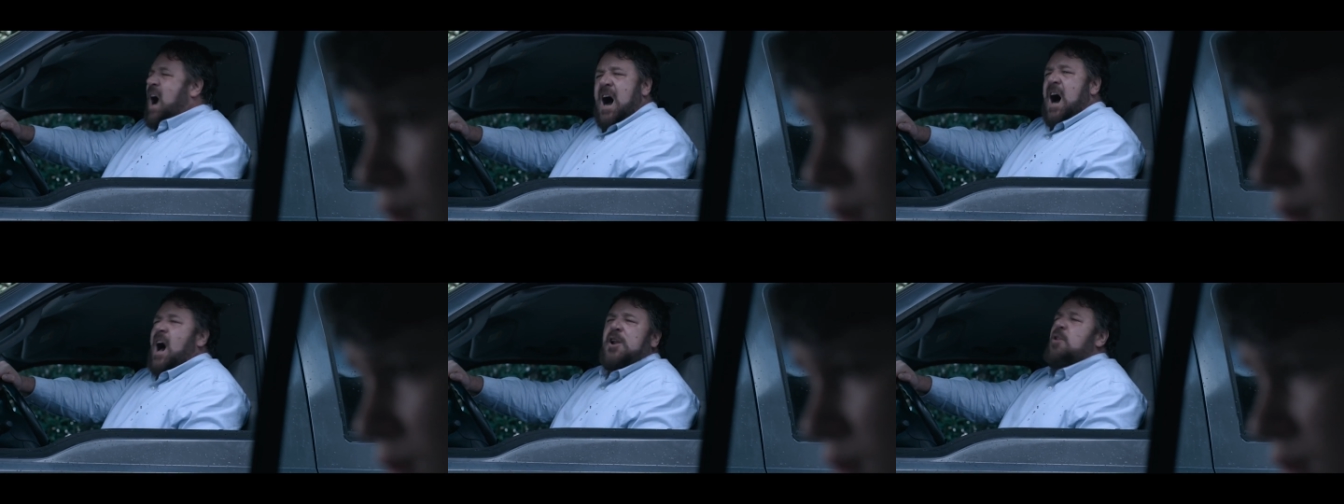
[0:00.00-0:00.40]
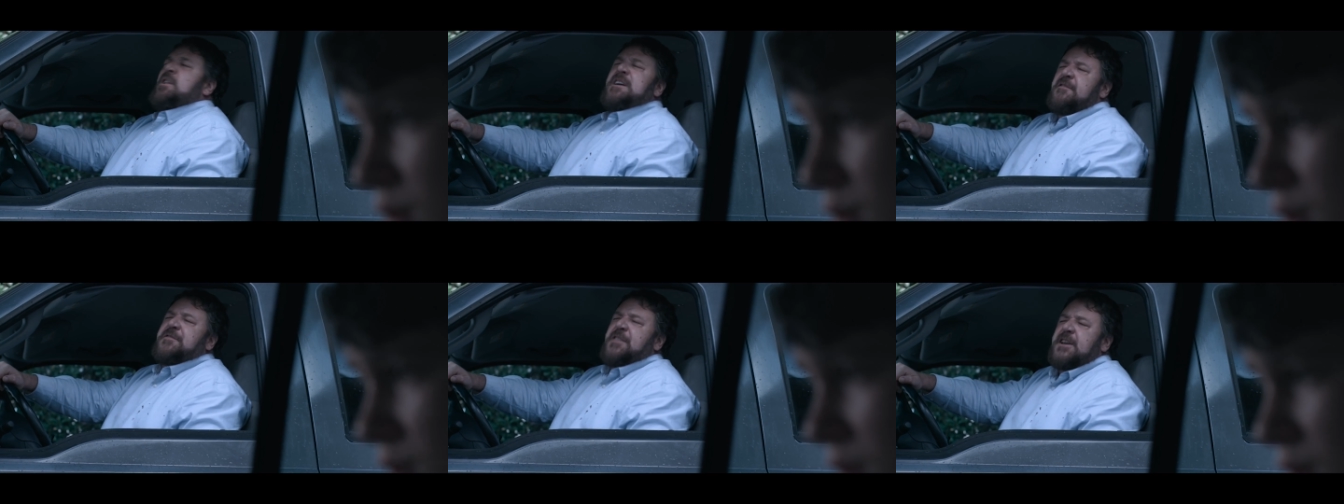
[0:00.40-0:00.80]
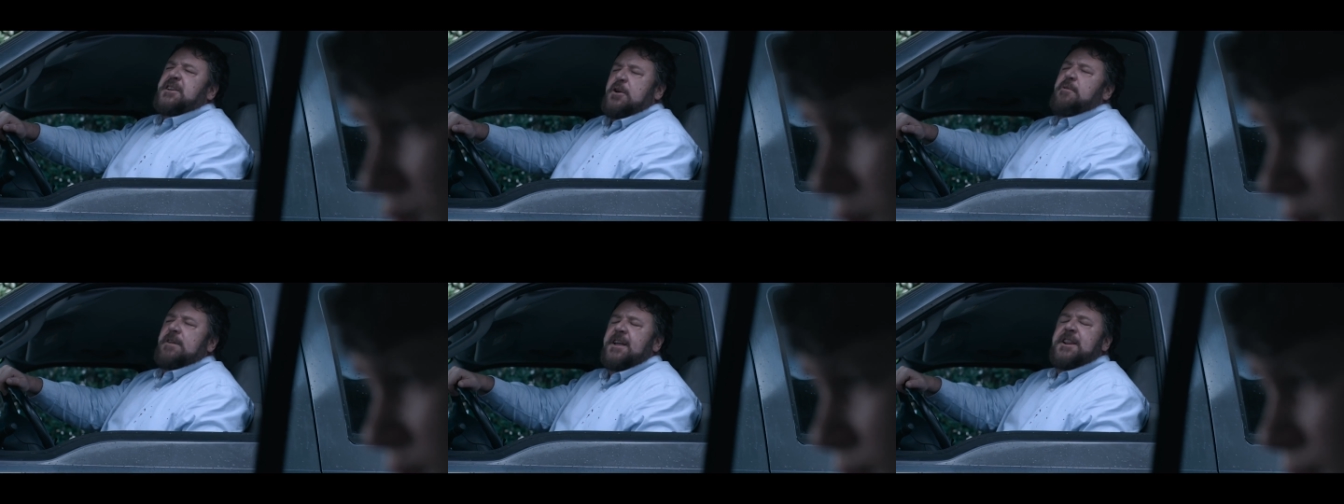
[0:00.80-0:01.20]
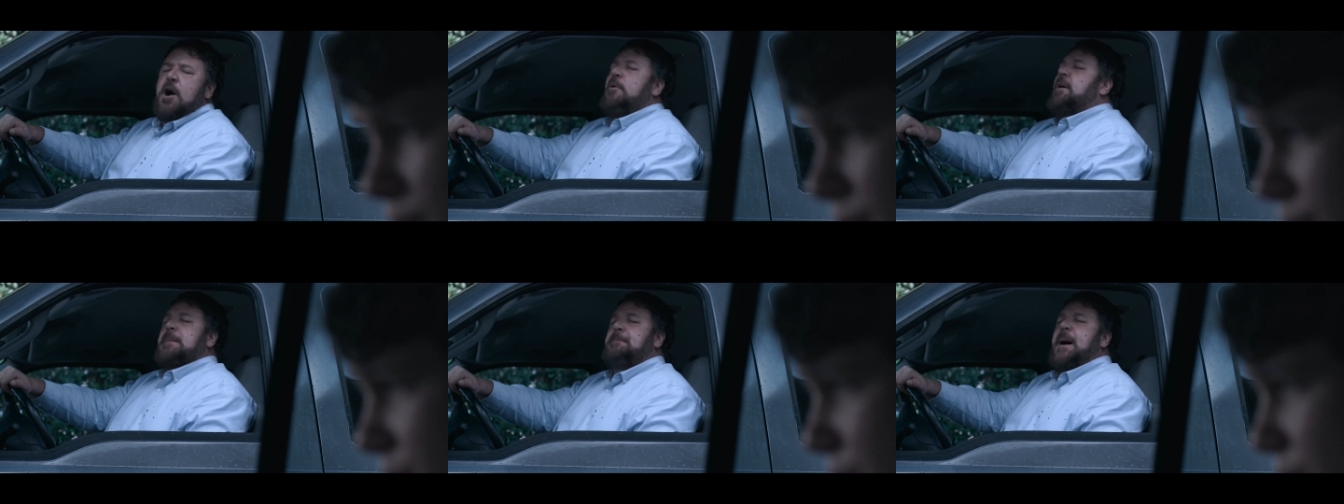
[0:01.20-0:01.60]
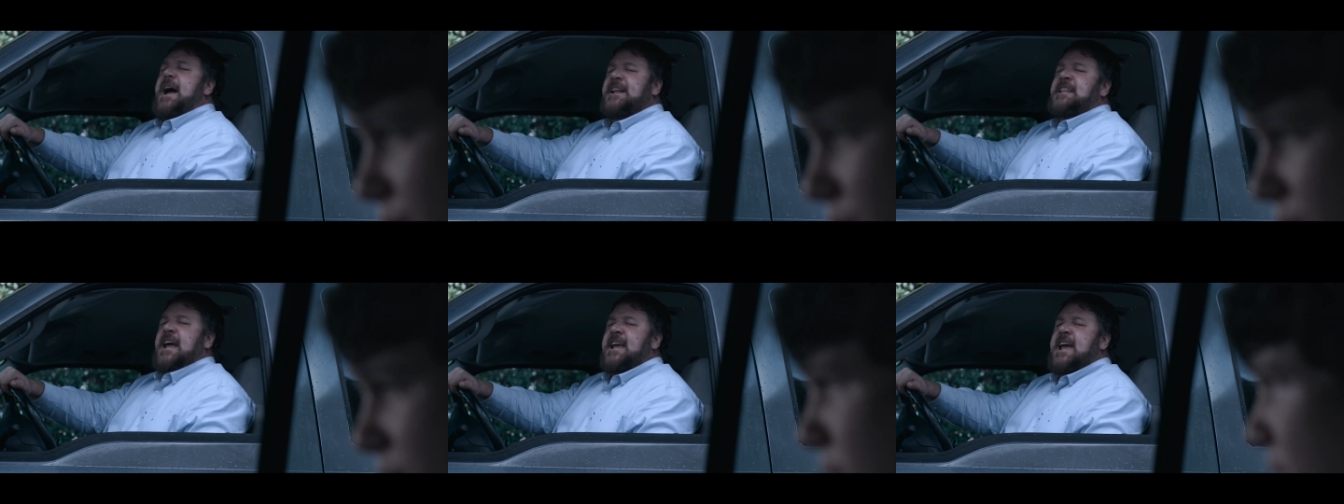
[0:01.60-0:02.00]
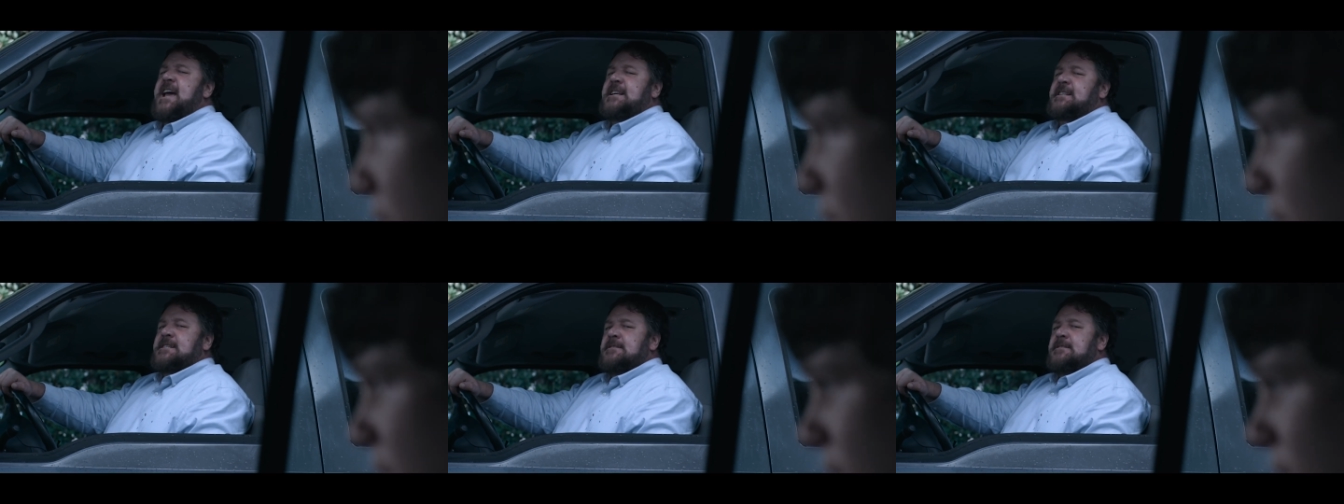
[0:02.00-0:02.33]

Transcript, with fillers: I don't even think you really know what a bad day is.